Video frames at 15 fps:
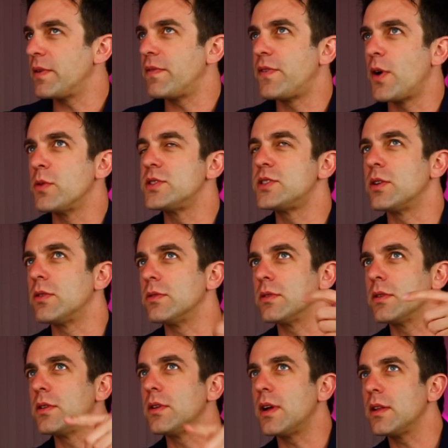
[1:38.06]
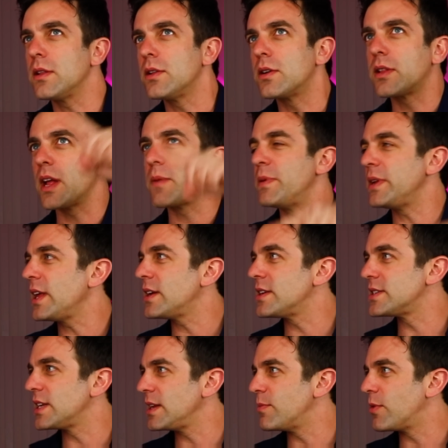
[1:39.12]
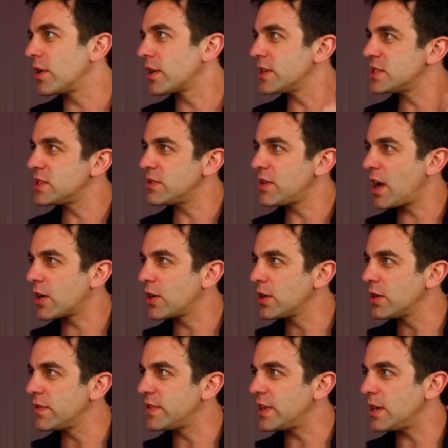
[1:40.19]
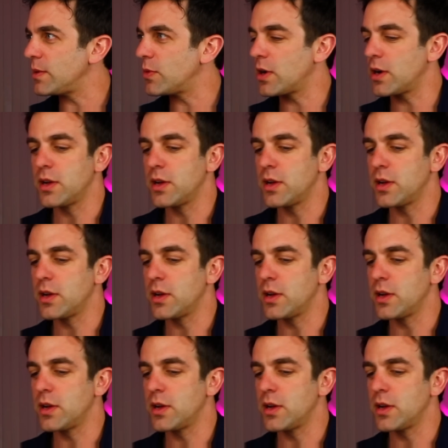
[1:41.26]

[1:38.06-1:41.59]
But phones don't look like bananas anymore because they're not curved anymore.